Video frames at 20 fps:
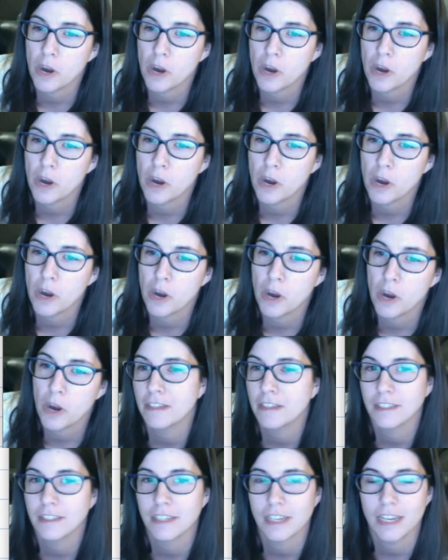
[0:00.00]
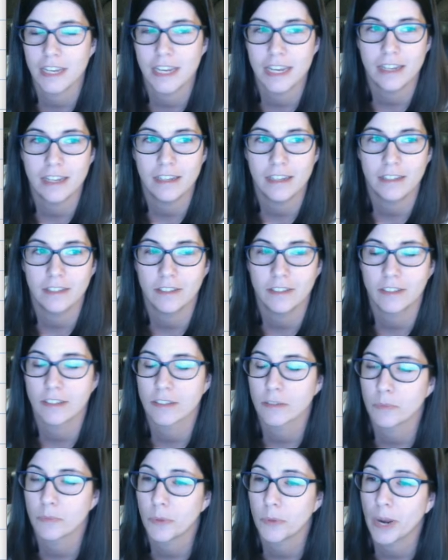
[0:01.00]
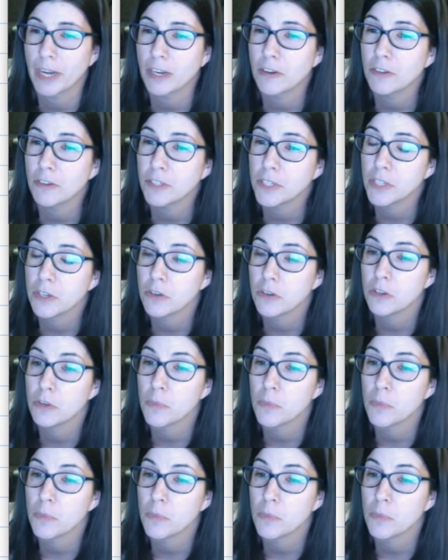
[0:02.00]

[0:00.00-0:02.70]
If this is brand new to you,